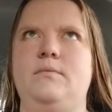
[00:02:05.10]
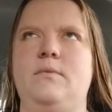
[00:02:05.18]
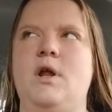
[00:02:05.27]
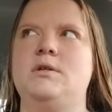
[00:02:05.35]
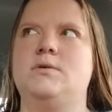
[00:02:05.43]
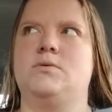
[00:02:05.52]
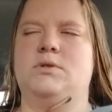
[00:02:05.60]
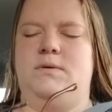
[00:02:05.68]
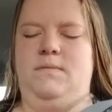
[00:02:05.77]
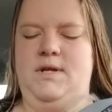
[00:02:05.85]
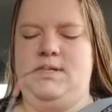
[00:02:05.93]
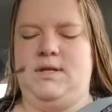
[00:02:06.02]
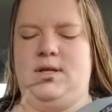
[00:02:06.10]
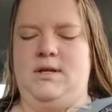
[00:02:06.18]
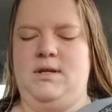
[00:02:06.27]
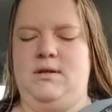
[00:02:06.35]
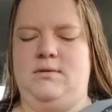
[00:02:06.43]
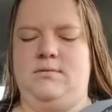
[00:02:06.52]
I told him, I said,
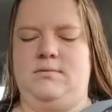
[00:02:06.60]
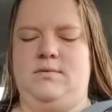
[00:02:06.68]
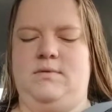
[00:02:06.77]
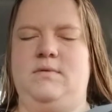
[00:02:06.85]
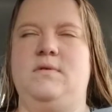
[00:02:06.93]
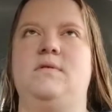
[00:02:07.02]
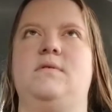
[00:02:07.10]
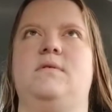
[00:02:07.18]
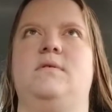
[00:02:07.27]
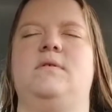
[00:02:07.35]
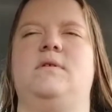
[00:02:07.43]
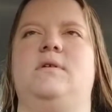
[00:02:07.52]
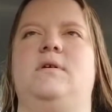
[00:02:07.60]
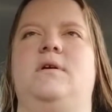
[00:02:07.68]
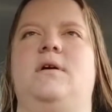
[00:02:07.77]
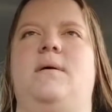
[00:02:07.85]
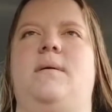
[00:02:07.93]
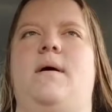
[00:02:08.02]
you know,
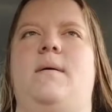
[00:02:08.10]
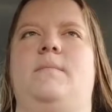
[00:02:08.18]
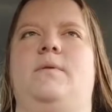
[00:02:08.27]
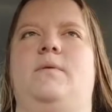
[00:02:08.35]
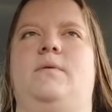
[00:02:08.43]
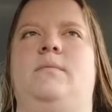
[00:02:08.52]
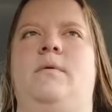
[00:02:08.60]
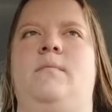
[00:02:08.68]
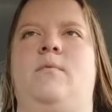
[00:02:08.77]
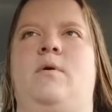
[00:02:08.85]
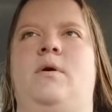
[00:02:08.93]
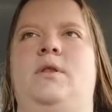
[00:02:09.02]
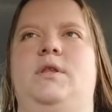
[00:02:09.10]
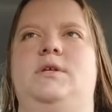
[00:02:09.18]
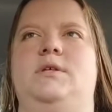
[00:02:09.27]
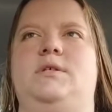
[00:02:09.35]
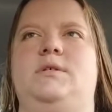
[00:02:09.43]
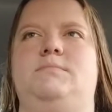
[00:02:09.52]
I'm a little bit more on
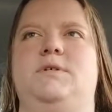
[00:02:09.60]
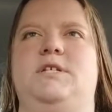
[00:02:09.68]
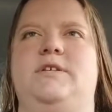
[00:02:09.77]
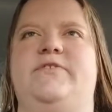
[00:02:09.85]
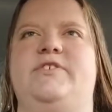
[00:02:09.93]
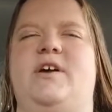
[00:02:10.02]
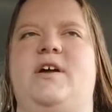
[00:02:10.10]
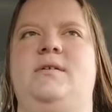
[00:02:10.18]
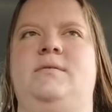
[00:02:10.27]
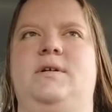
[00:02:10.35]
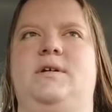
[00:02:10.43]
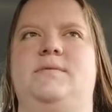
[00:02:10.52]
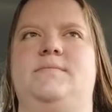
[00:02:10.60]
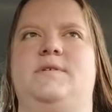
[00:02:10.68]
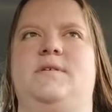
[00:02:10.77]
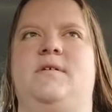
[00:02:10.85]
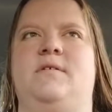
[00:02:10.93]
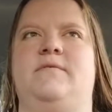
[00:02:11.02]
the submissive side when it comes
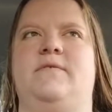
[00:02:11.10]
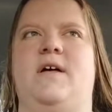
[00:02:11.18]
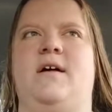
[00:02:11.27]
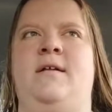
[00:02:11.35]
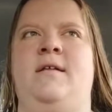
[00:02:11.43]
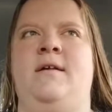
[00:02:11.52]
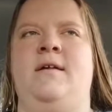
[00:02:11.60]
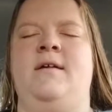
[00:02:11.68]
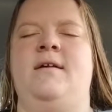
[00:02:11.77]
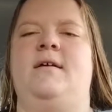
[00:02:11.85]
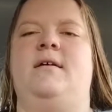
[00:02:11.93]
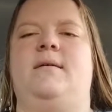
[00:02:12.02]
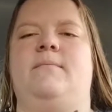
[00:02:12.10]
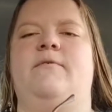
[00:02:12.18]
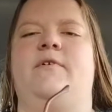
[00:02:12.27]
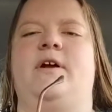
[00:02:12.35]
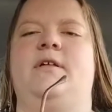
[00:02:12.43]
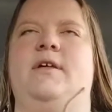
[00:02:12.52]
to all of that. I'm a
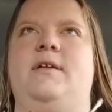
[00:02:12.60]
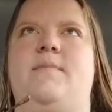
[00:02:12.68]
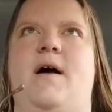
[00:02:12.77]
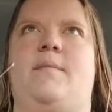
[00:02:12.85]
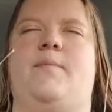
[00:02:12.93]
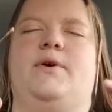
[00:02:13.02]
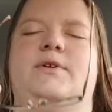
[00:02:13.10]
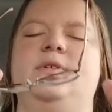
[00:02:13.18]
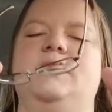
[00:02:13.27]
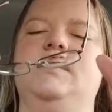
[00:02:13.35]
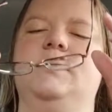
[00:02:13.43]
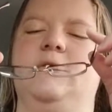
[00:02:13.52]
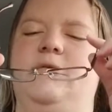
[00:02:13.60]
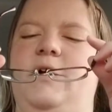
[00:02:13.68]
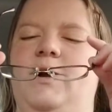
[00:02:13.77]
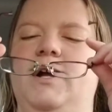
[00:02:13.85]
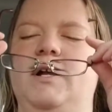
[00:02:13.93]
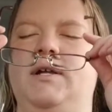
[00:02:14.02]
very laid back person and
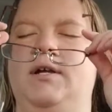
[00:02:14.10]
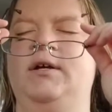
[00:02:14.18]
very,